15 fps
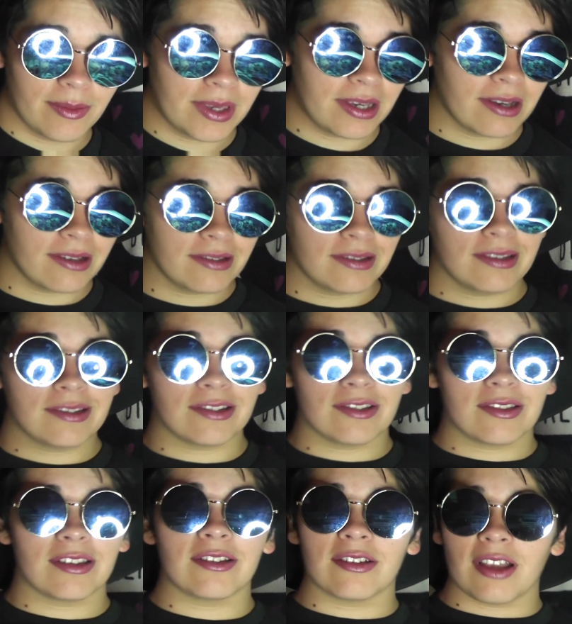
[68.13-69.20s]
because it's
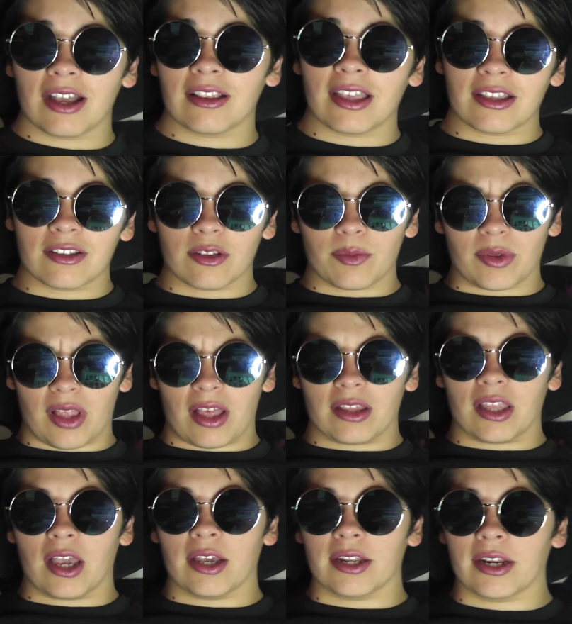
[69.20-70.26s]
just that I like the plot
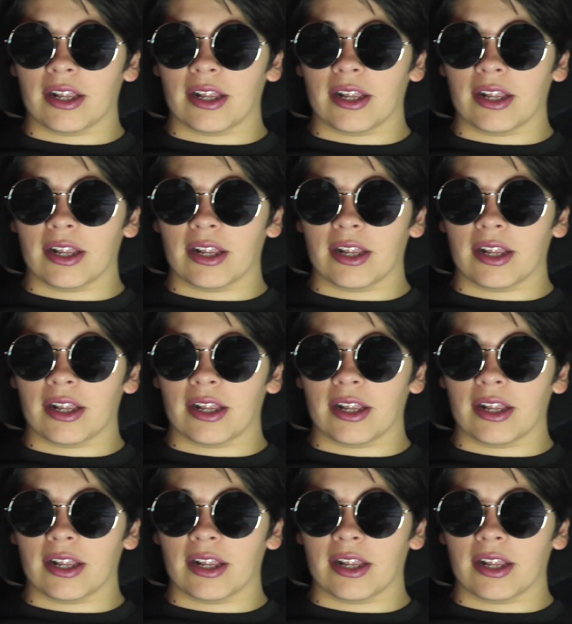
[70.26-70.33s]
line